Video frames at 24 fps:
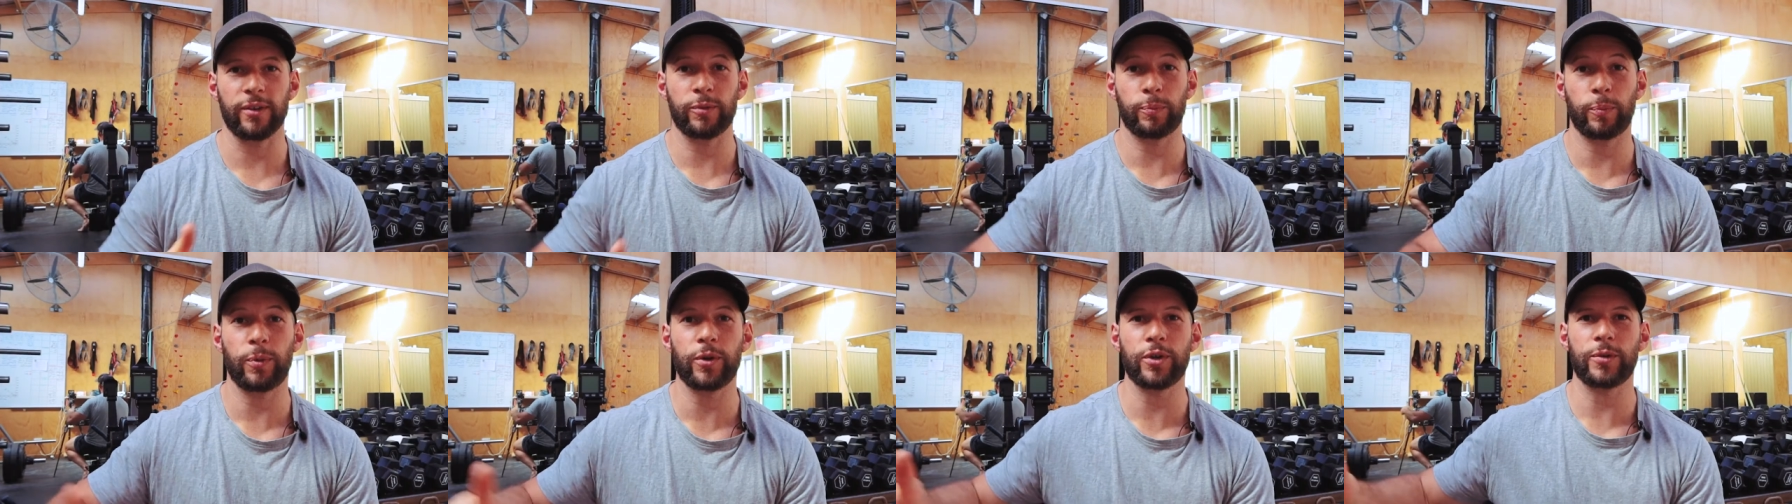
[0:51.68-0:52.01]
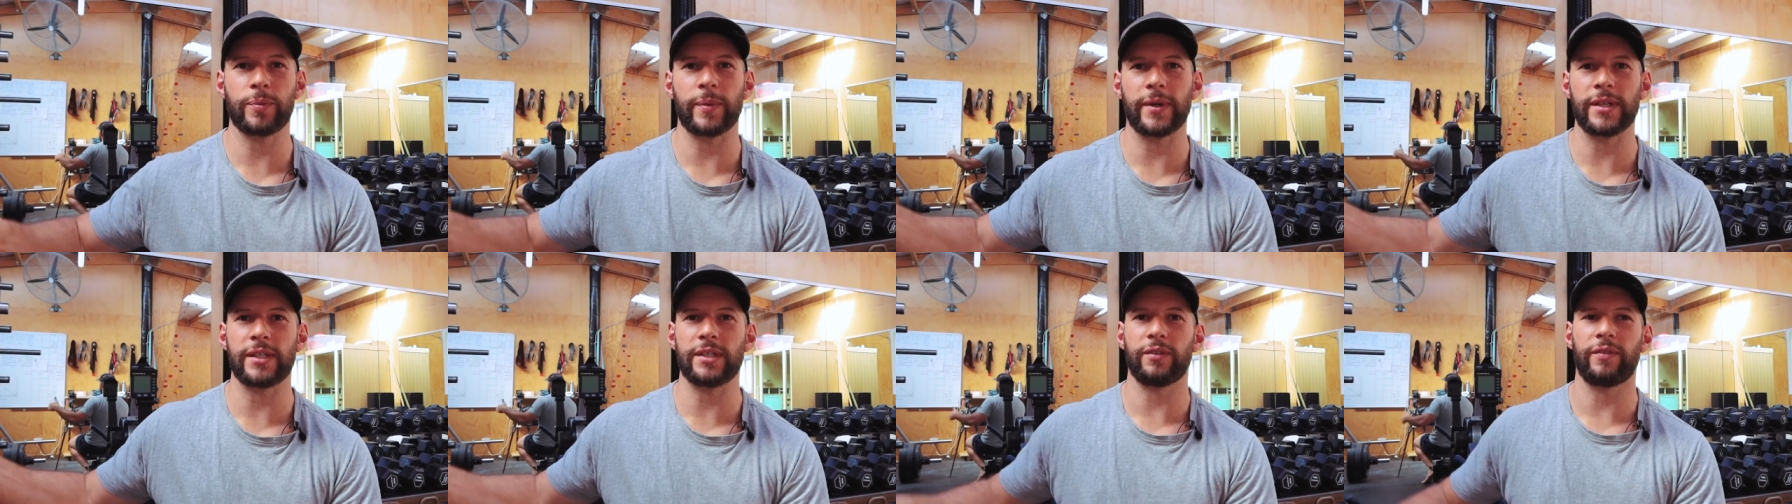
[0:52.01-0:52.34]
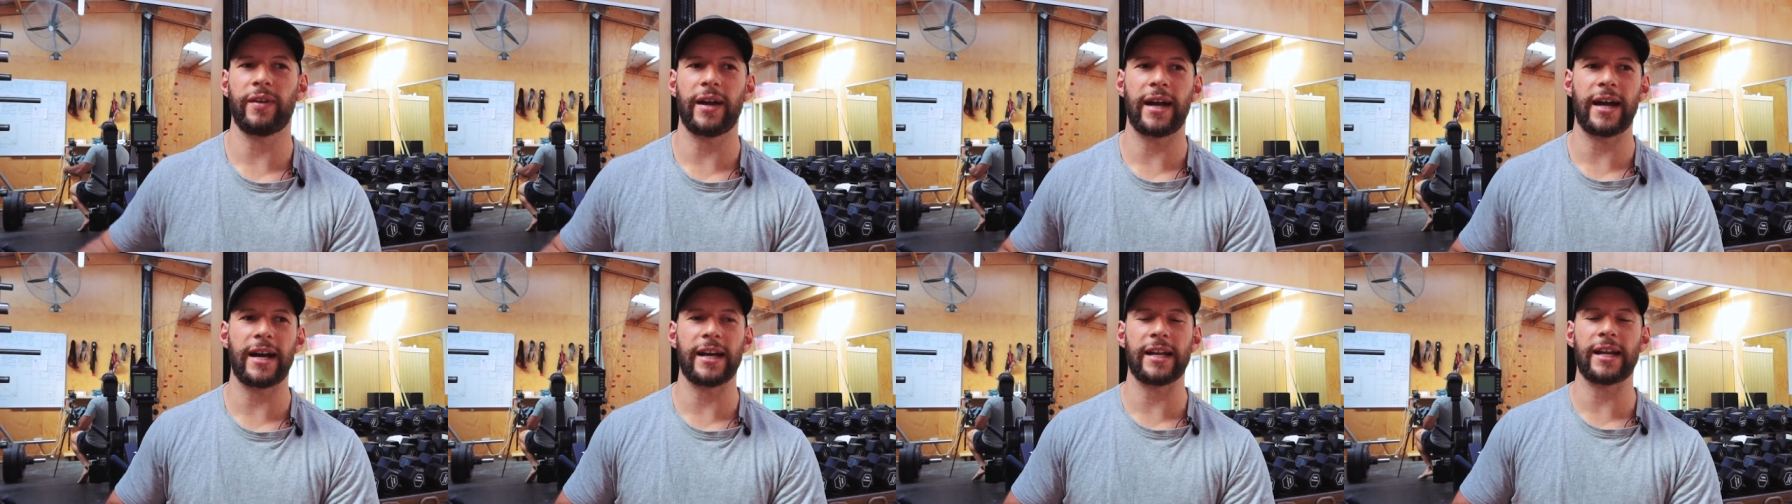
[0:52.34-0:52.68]
I was pushing
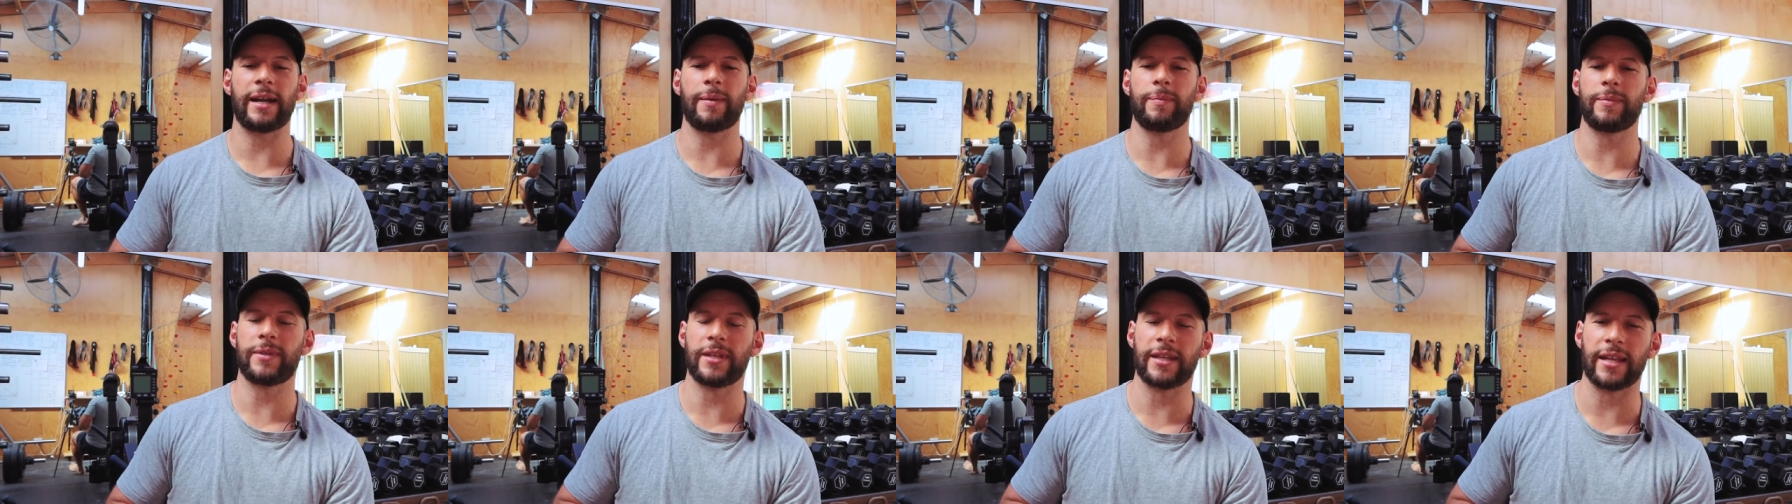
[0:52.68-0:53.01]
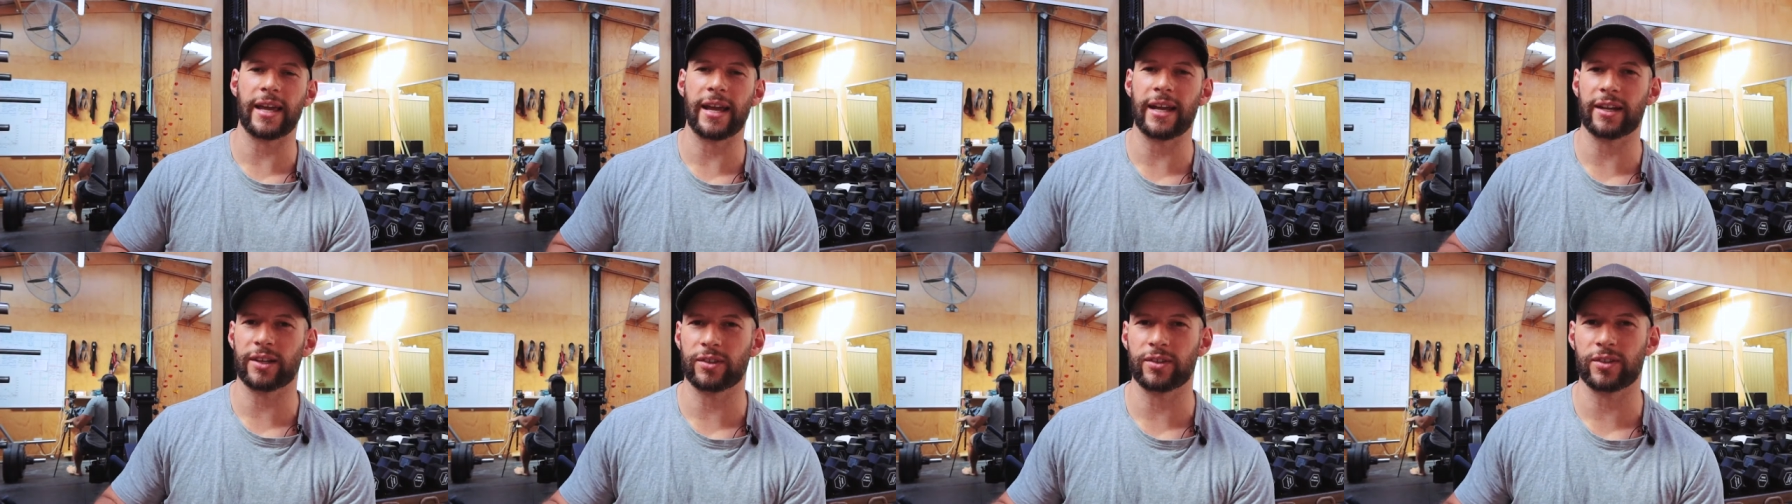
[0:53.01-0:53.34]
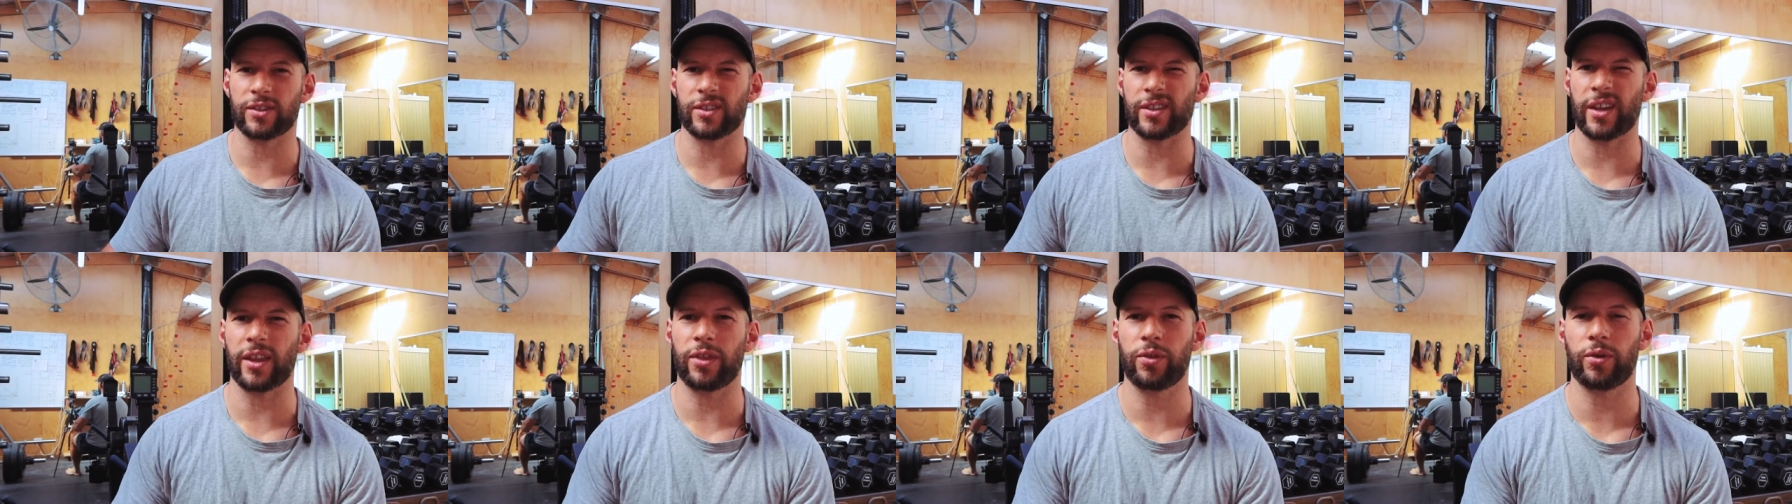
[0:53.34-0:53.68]
myself hard up to that
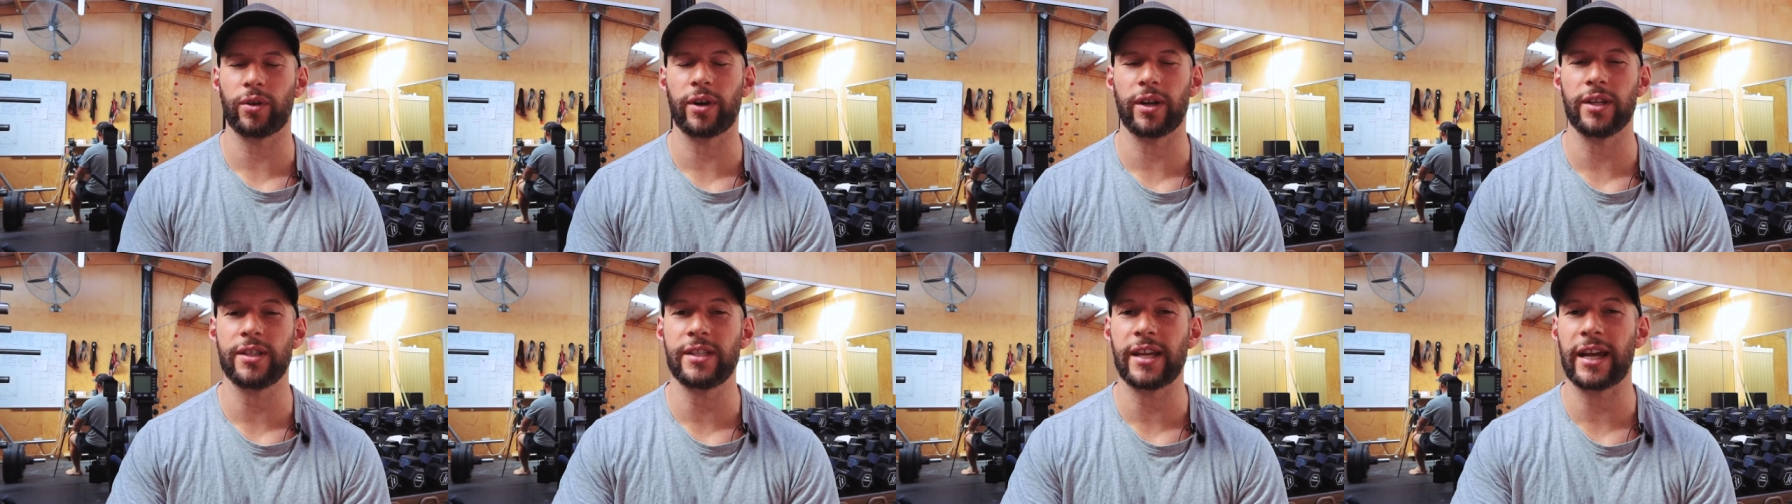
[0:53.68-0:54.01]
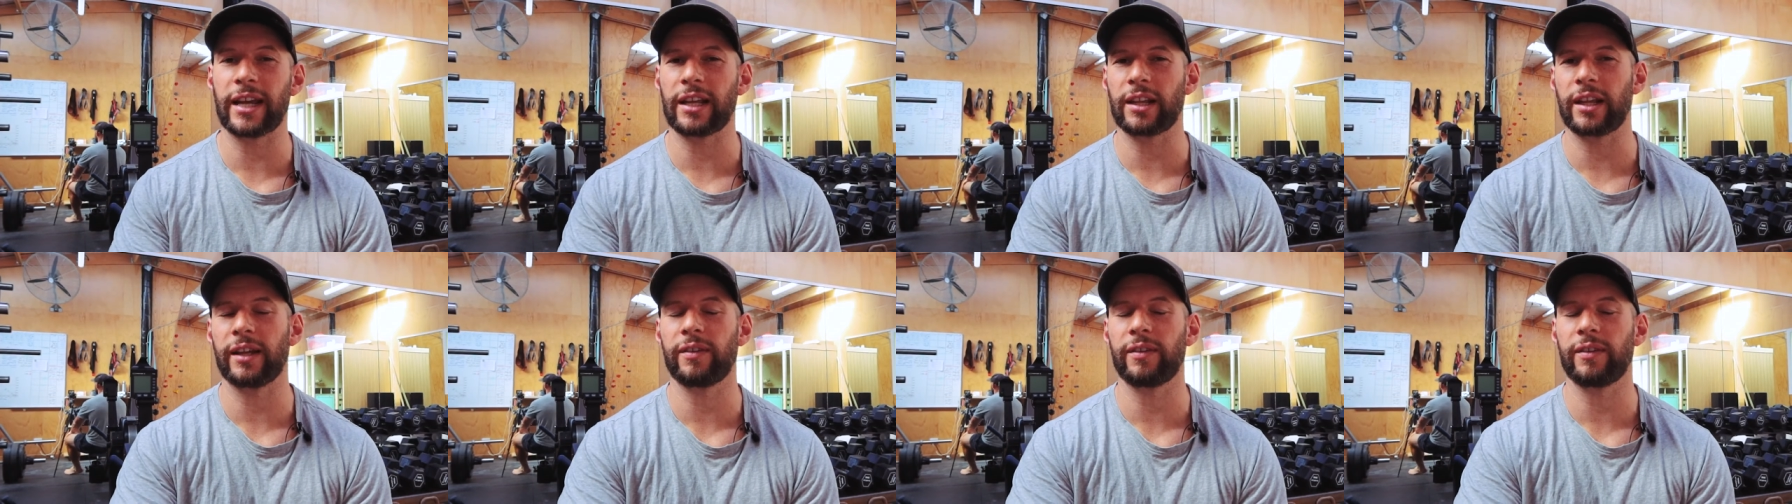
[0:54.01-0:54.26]
because I thought I'd take